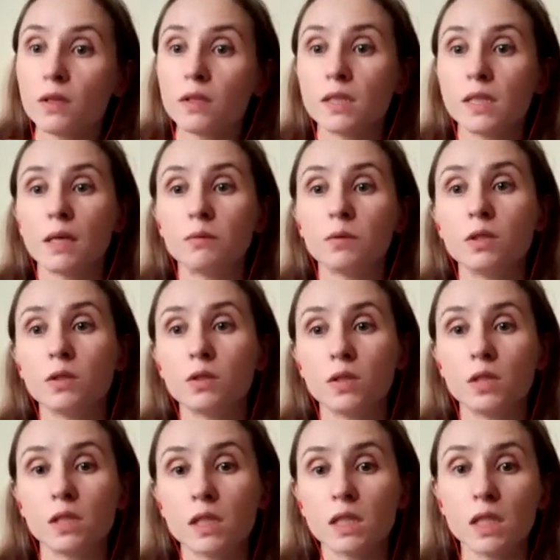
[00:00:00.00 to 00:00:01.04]
Some
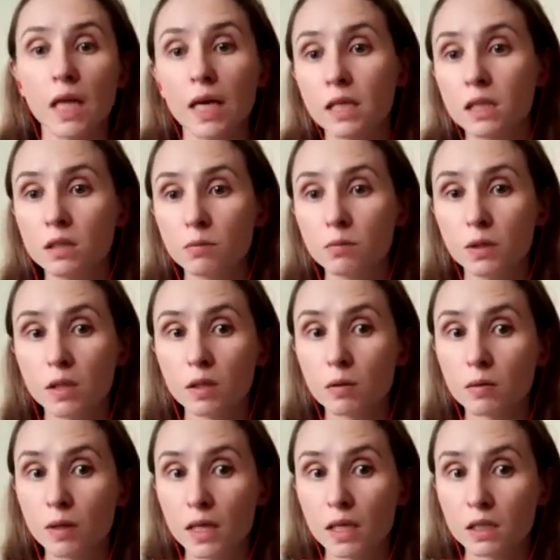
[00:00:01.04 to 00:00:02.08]
students like to be
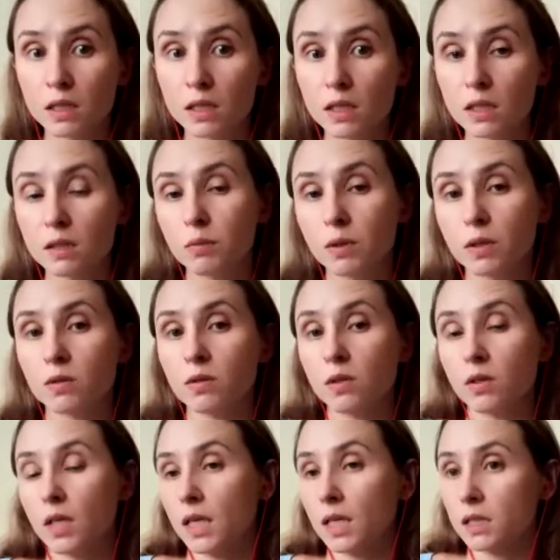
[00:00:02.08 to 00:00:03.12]
corrected because
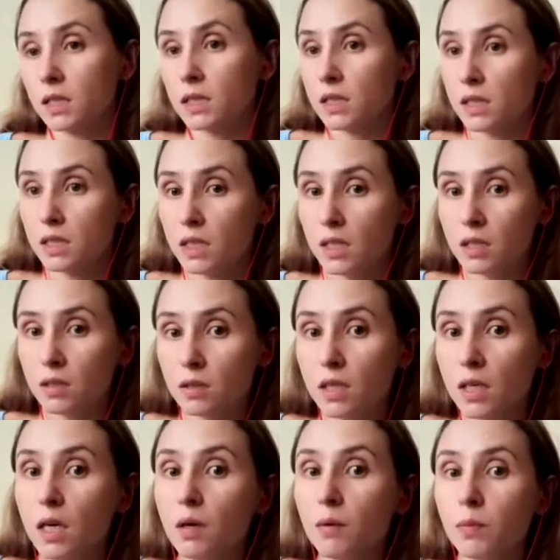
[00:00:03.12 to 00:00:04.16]
they can see their
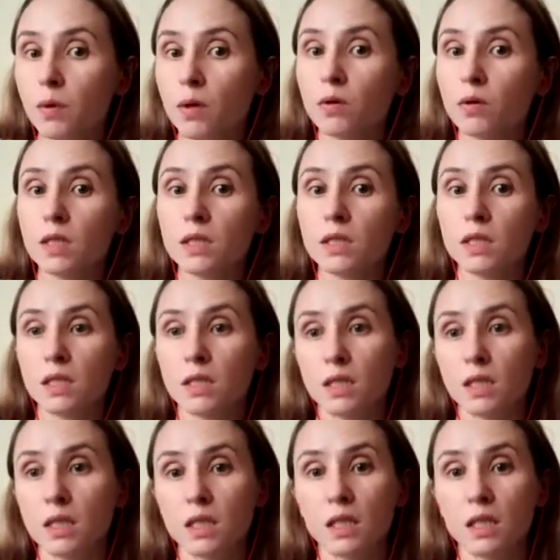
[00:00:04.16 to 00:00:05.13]
progress, and